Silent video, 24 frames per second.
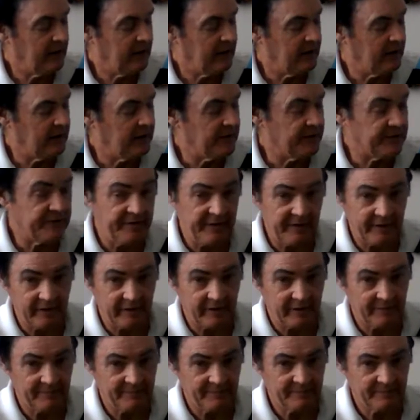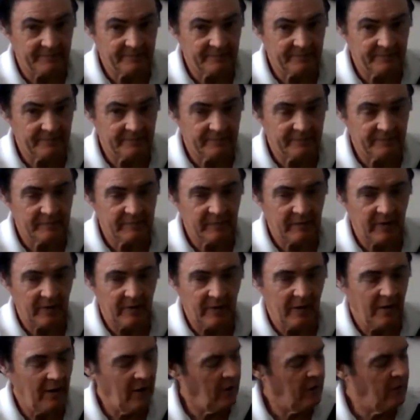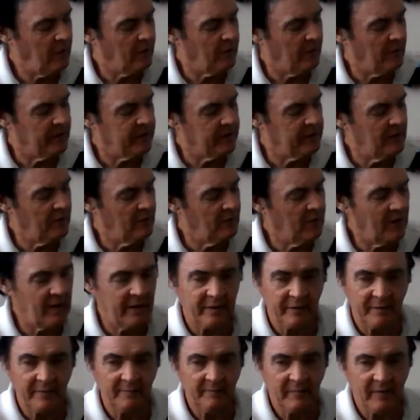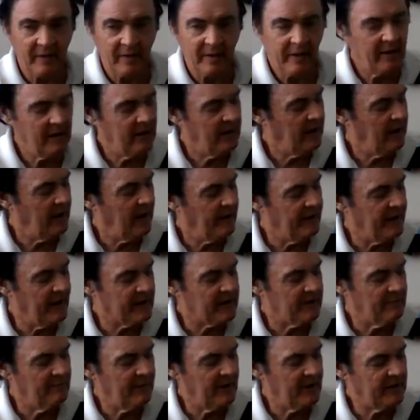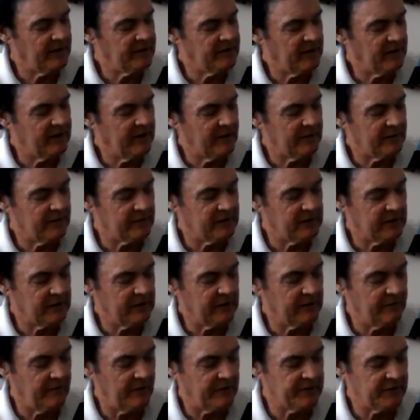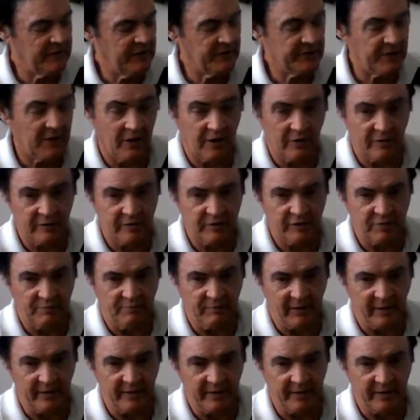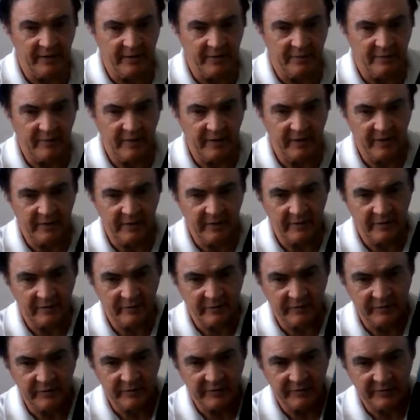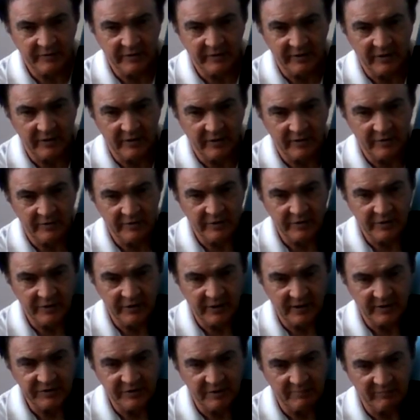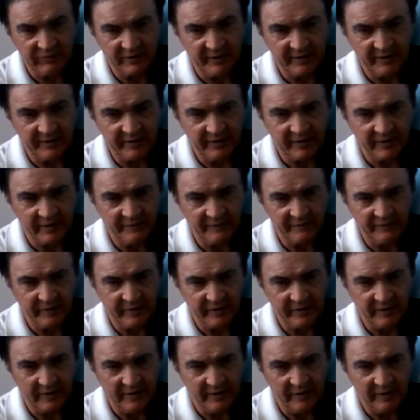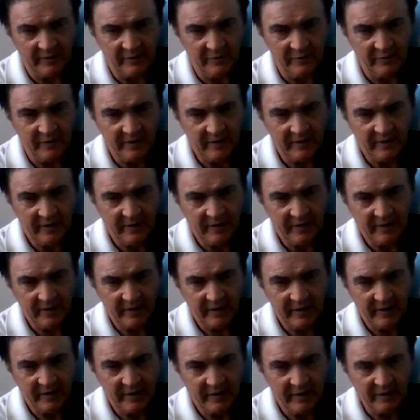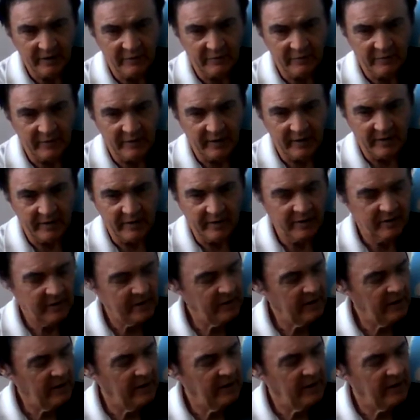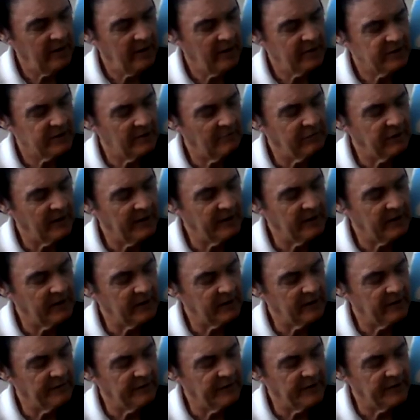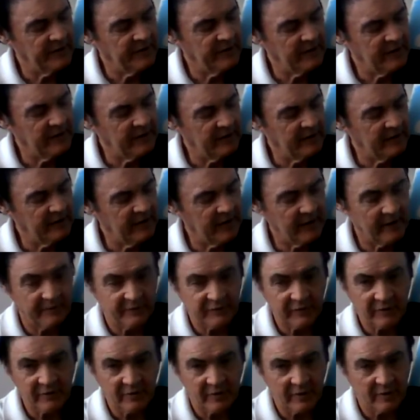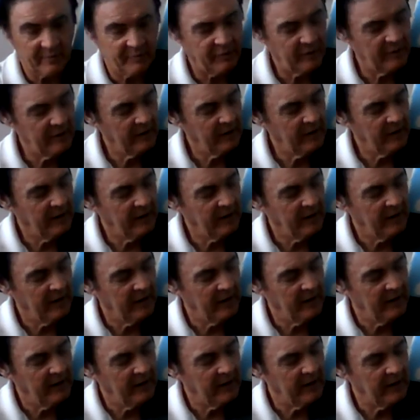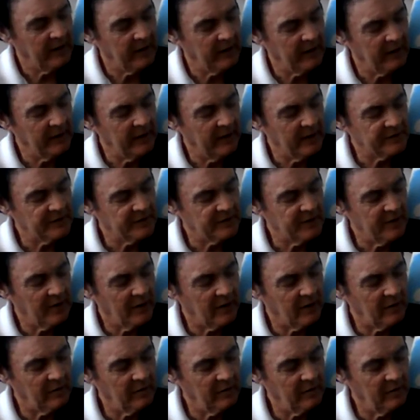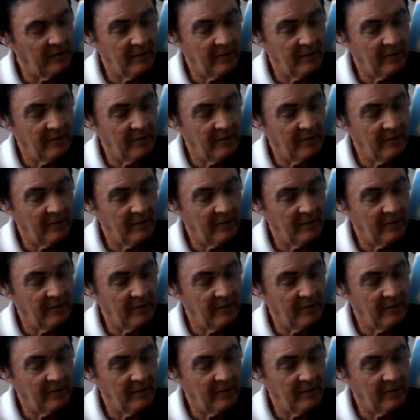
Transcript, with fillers: is D. Oh, you know what? They combine together to give us this orange blend right here. You see the orange? That's a blending of the yellow and the red. It's a blending of the D and the F sharp. And that's our